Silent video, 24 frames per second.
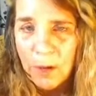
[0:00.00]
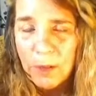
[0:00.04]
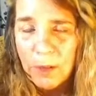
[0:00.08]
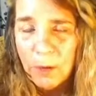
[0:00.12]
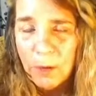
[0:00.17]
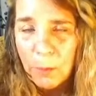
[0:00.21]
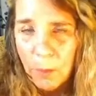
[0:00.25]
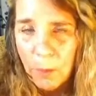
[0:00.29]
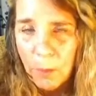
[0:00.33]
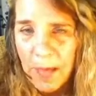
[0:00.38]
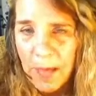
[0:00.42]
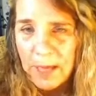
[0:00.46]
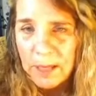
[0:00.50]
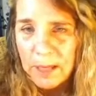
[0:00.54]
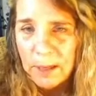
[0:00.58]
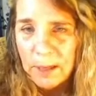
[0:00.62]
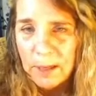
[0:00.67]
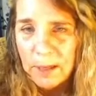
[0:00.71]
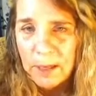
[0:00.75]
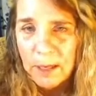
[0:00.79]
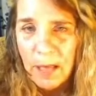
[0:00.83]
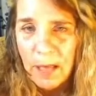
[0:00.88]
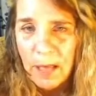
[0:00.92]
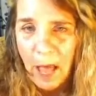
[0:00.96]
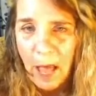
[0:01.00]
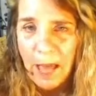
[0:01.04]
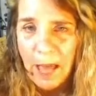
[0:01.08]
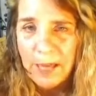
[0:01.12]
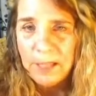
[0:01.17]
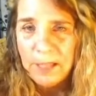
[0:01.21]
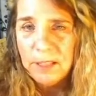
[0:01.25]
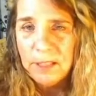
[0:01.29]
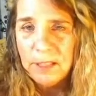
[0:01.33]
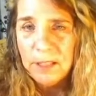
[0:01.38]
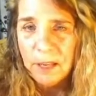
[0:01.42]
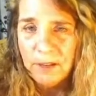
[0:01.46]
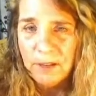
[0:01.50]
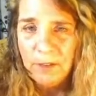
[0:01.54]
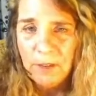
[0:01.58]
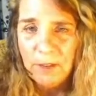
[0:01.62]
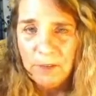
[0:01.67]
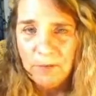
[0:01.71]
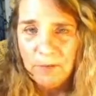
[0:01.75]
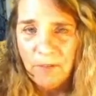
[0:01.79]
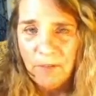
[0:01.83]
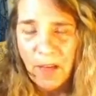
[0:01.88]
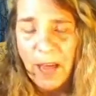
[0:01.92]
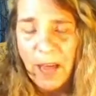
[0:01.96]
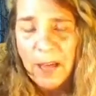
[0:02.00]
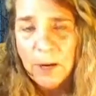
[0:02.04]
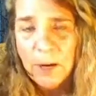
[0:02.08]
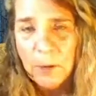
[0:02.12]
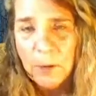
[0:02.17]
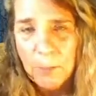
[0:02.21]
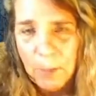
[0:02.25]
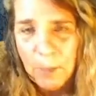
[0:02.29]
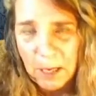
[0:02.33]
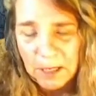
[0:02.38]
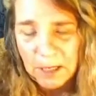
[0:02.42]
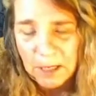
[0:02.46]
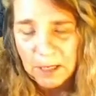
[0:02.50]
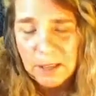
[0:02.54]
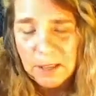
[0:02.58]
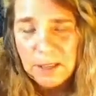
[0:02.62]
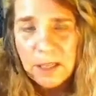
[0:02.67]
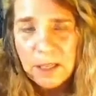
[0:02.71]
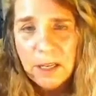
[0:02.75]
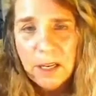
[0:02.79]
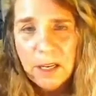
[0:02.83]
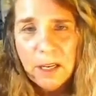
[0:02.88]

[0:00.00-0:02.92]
the right kind of environments